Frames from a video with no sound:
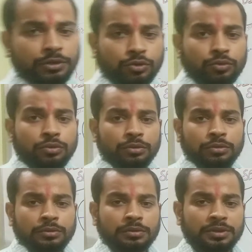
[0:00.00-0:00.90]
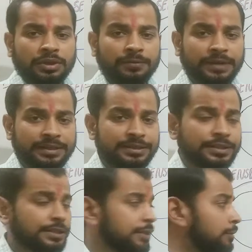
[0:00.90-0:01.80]
2 defines
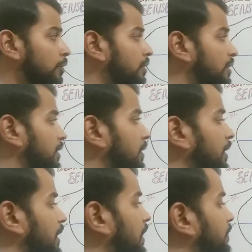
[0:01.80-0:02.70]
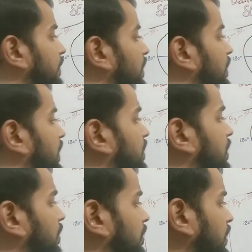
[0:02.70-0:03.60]
us about the left and right
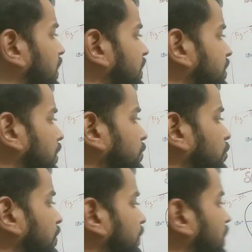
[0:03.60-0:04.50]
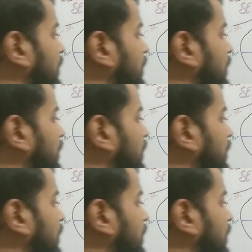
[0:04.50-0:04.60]
section. Let's come to the figure